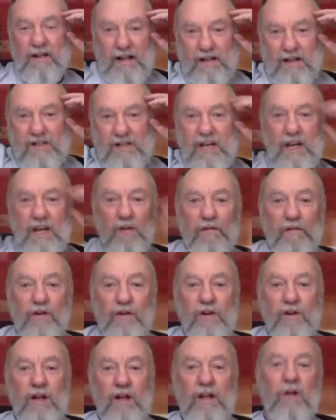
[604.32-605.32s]
take you
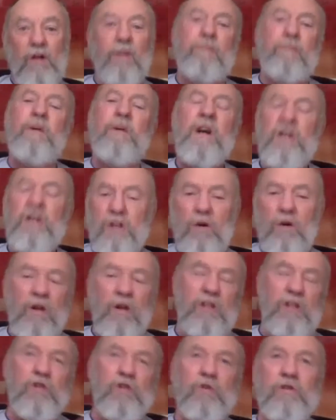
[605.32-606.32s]
further.
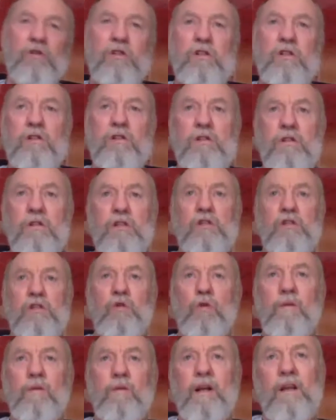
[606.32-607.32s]
The
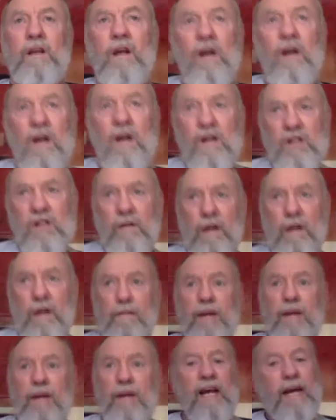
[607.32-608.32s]
score, mate. Some of the
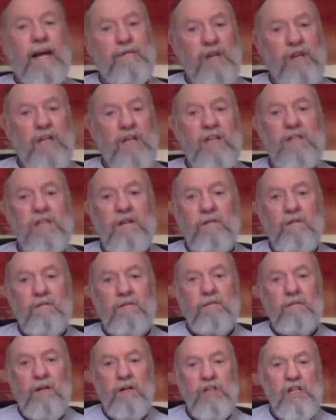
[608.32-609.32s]
bigger games are
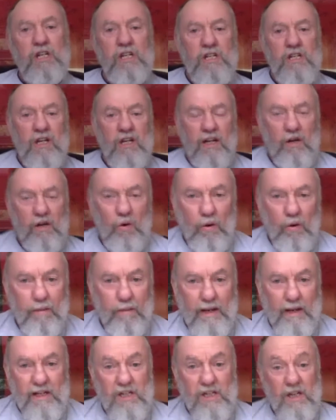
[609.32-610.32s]
much easier than going
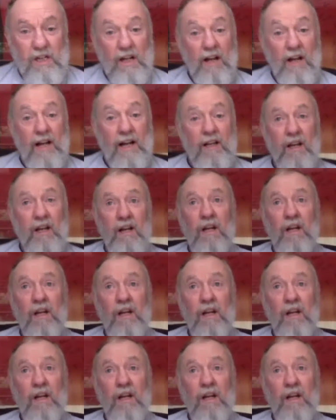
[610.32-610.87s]
places like that.